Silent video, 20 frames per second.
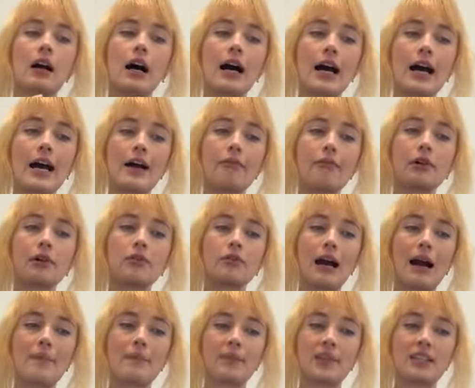I would
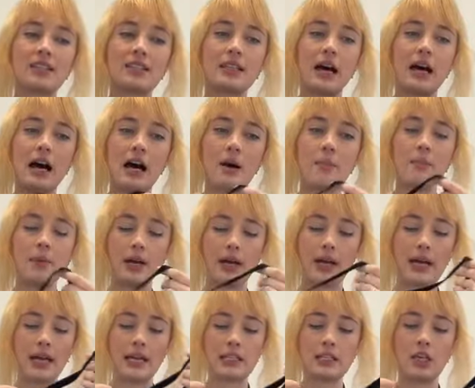wrap this
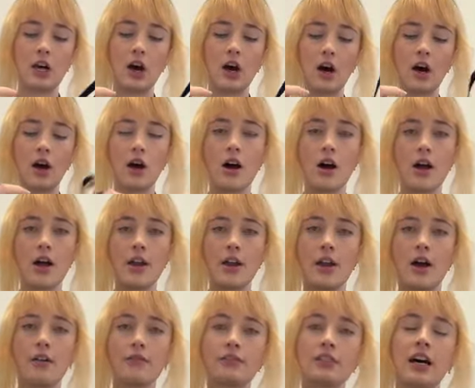up a
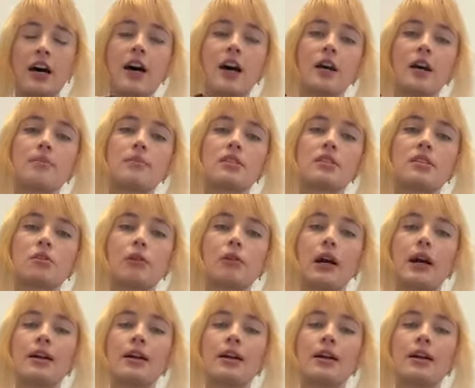ton of times to wear